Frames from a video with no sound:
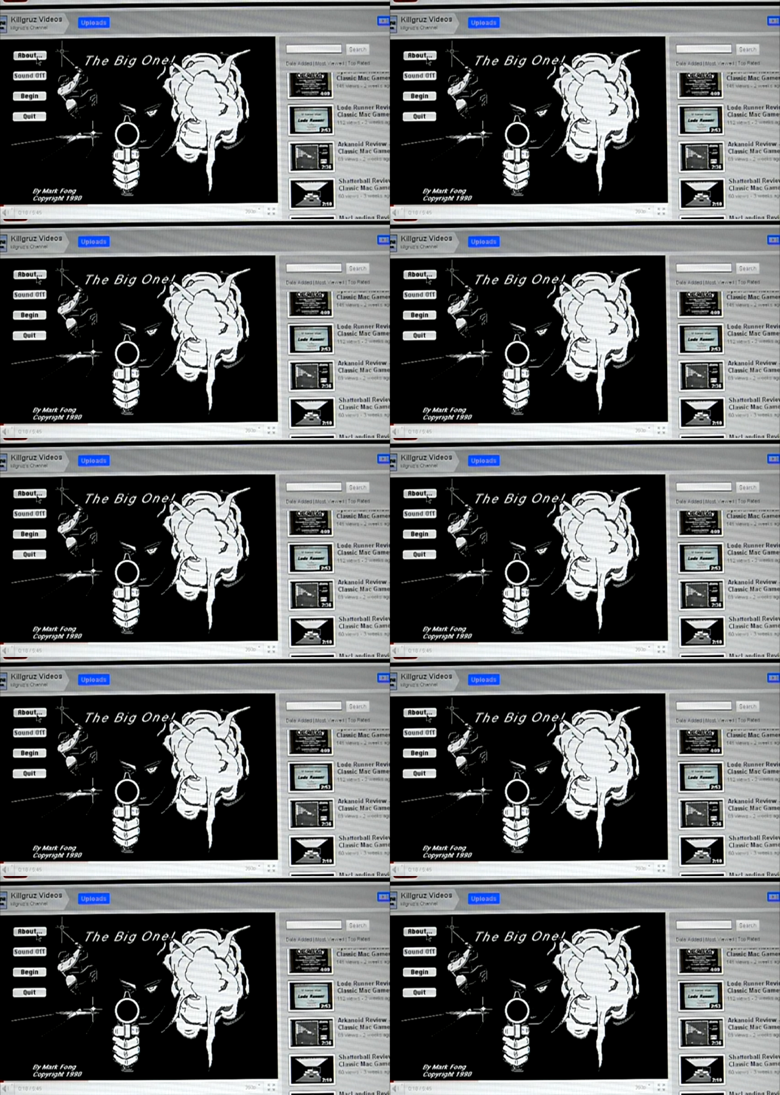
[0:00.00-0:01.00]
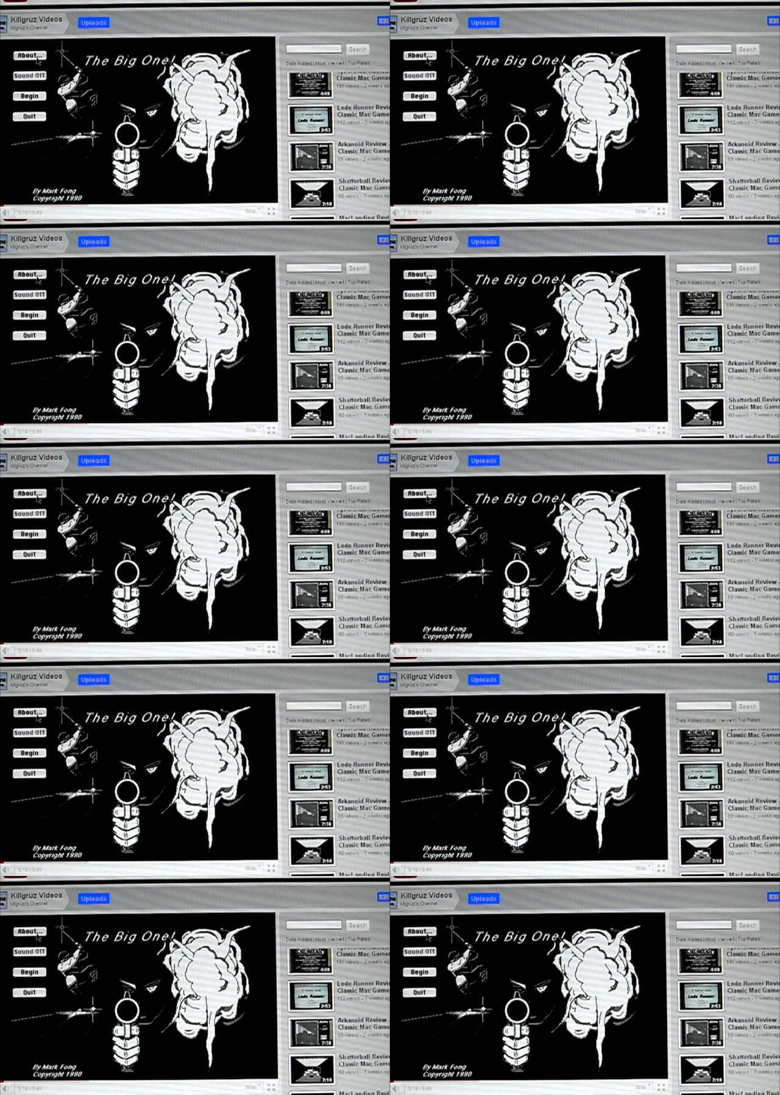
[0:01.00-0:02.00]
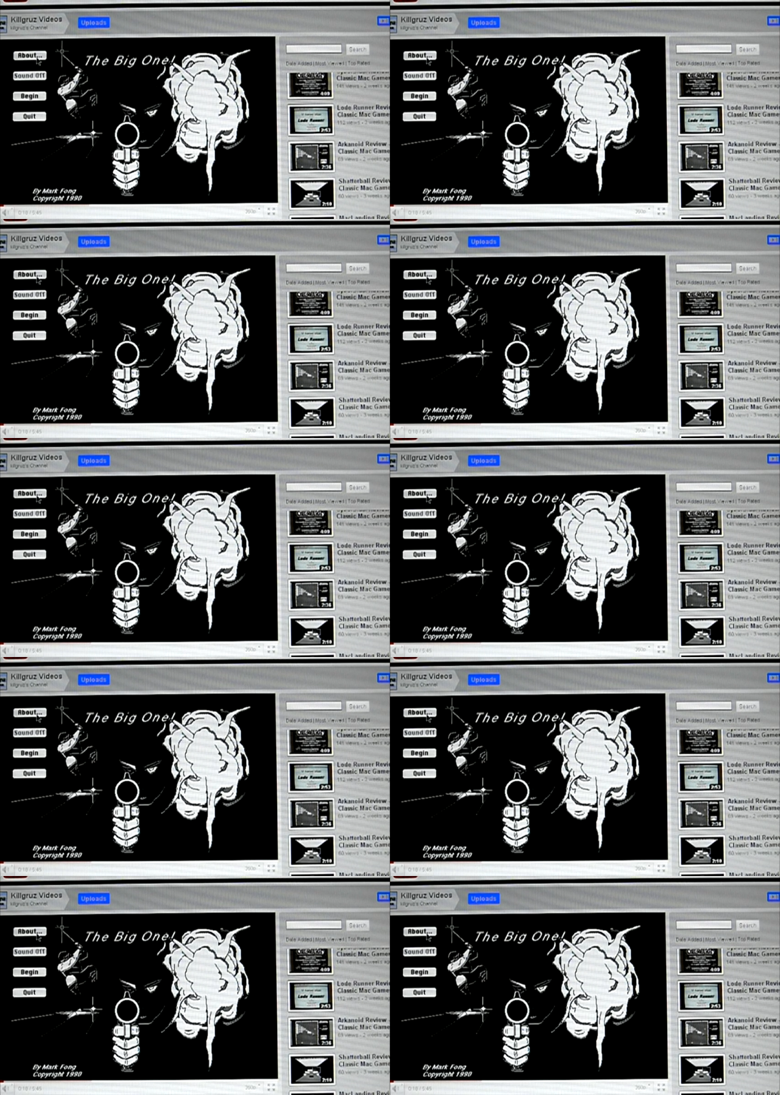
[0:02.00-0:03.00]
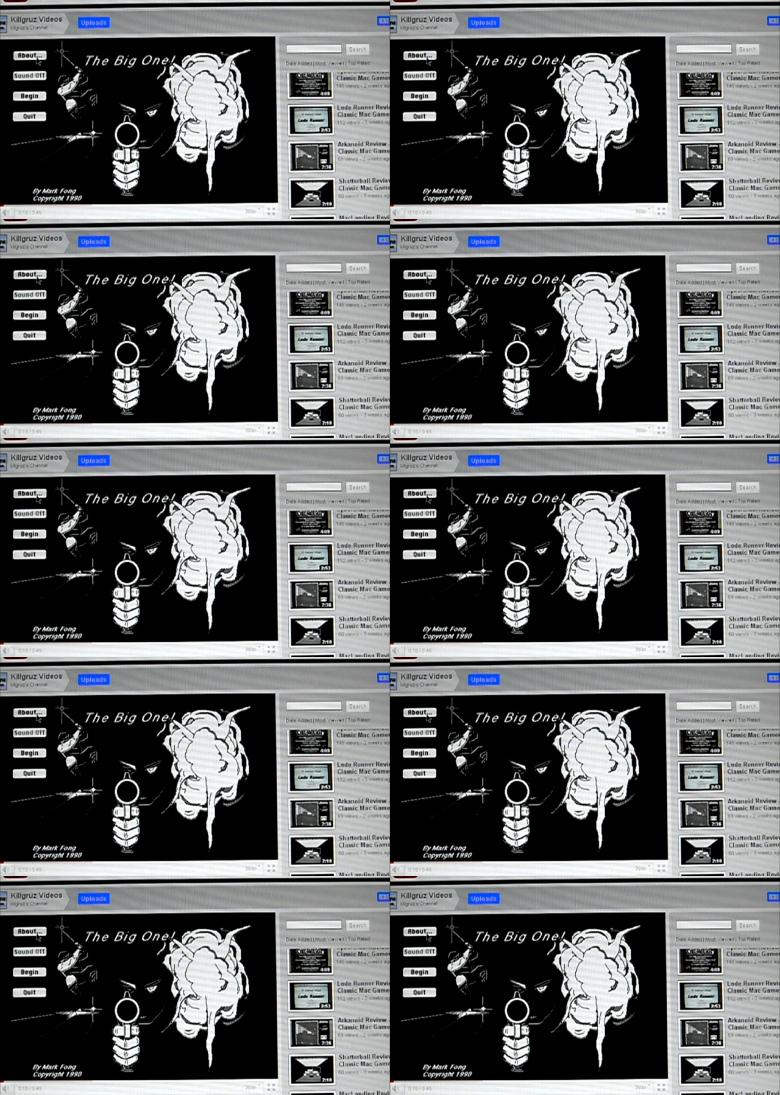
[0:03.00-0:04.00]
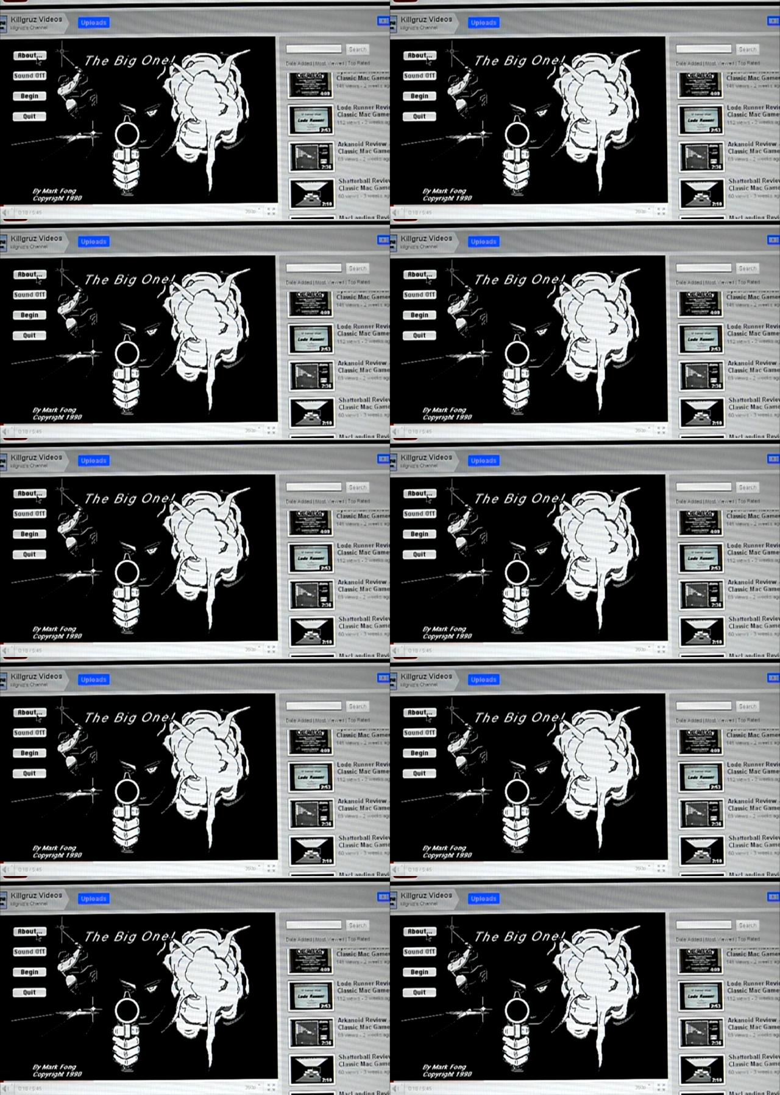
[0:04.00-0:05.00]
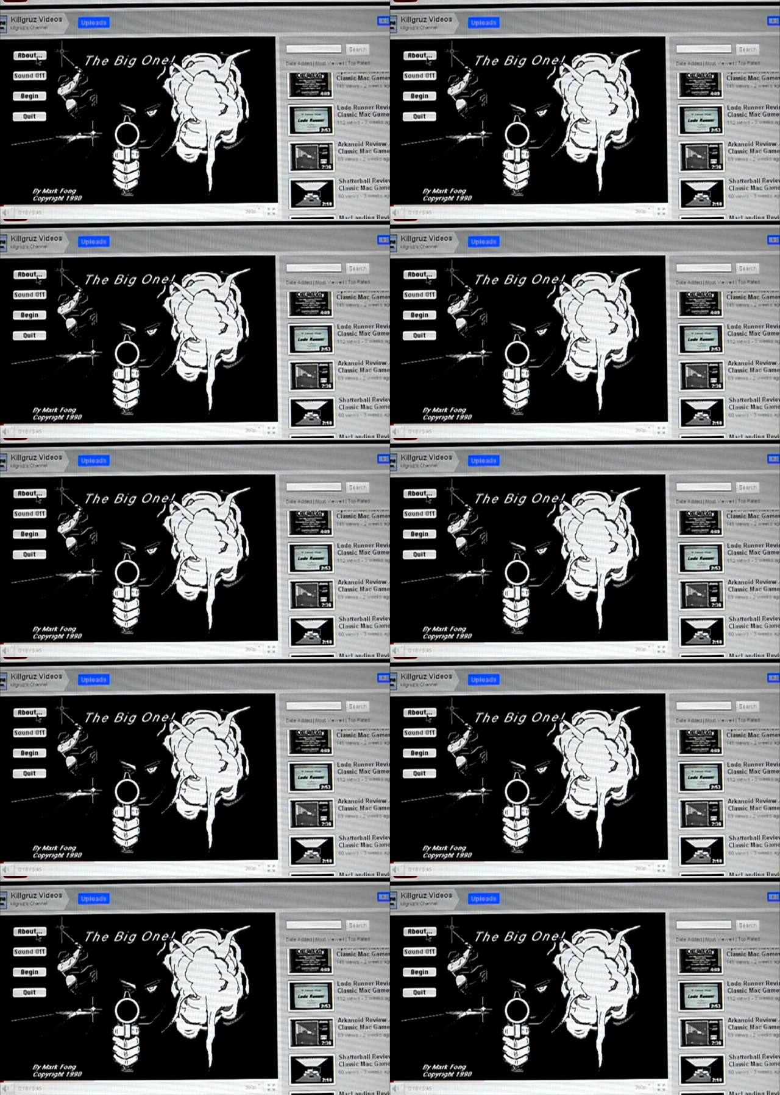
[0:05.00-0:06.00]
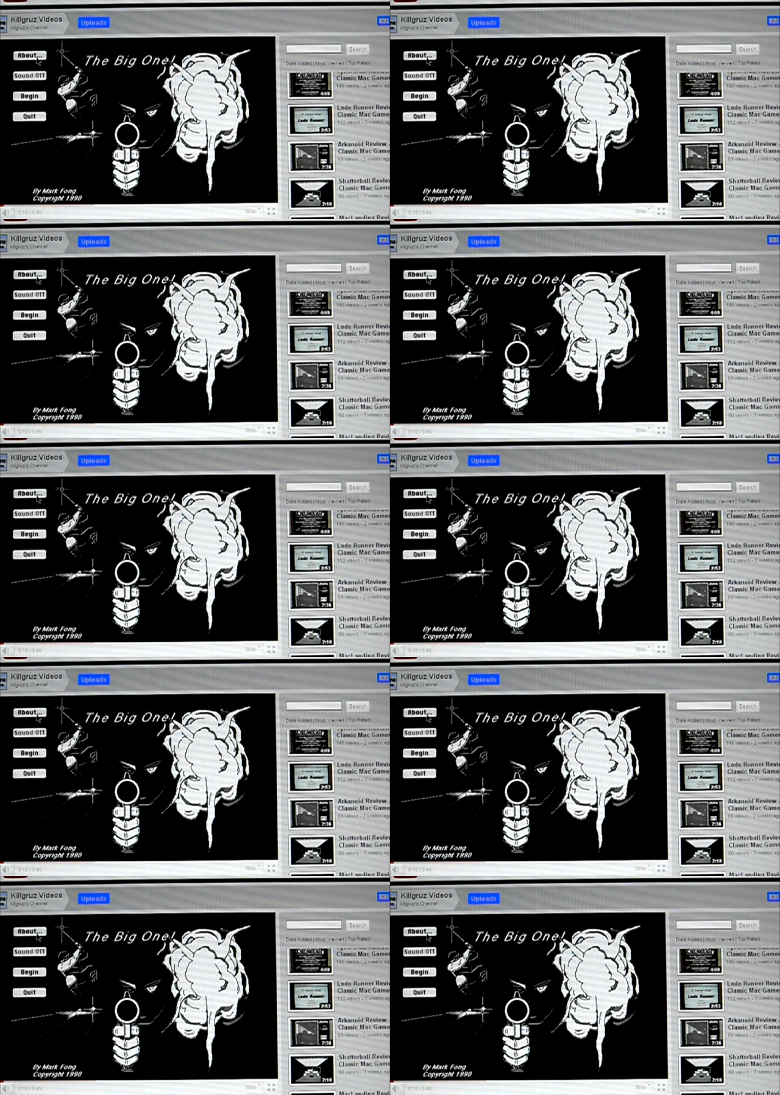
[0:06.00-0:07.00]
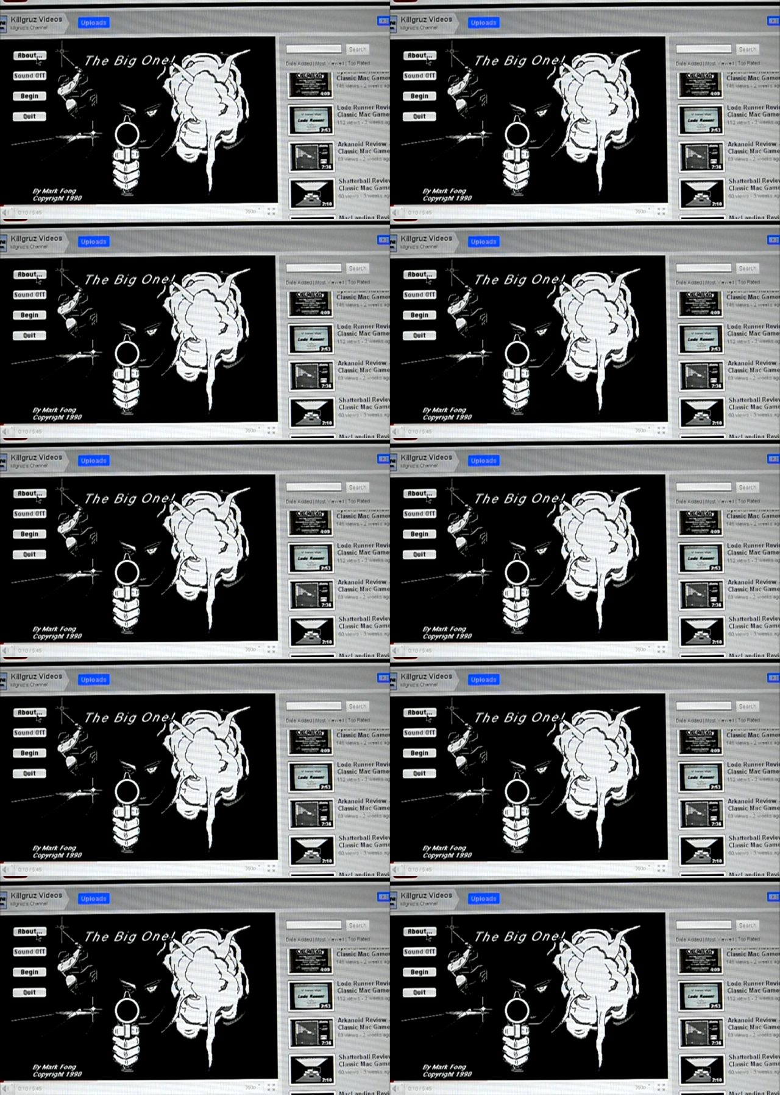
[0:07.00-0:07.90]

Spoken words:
[unreadable: no face in view]